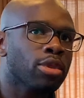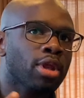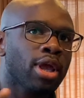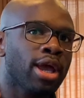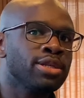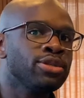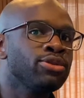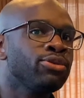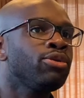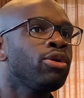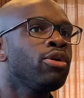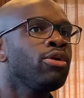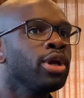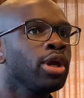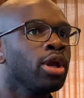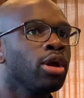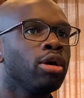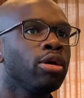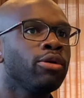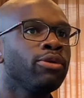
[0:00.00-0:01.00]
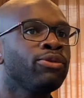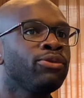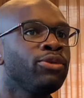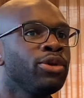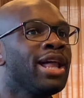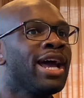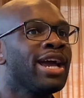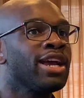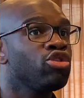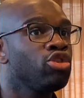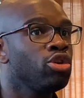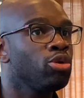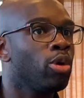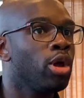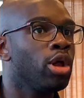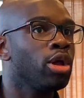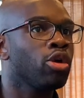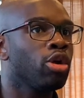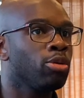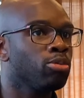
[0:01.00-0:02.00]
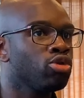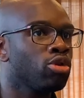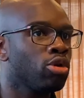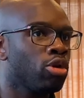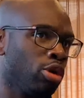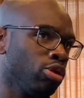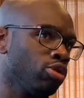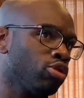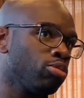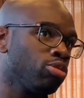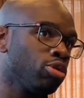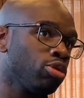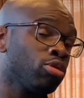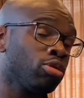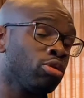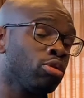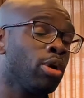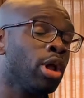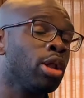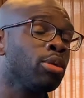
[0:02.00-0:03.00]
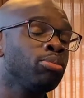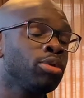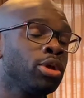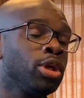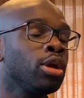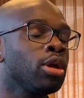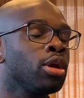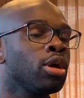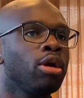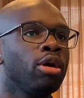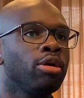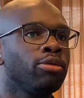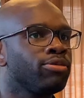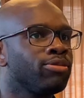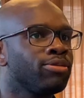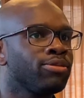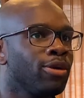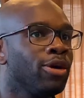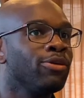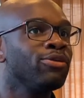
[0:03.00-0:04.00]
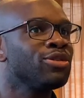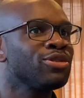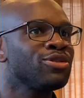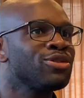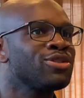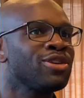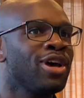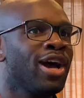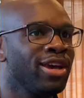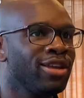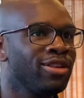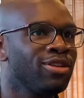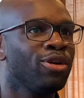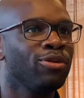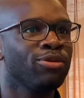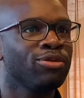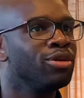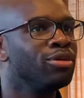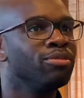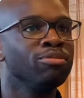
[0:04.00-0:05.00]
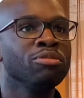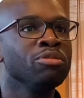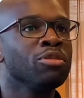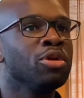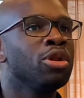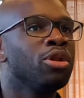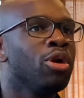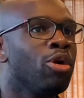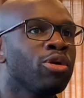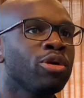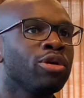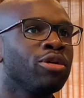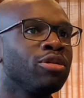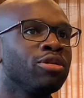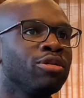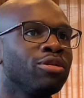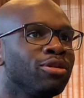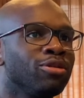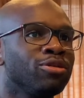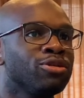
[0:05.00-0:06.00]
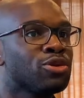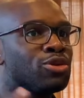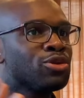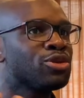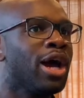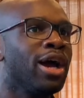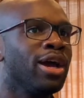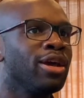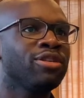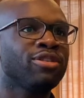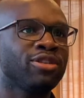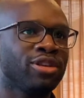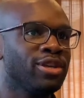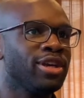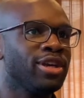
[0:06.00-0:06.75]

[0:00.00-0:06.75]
as a foreigner feel actually welcome to contribute to the well-being of, of the society, of the local society,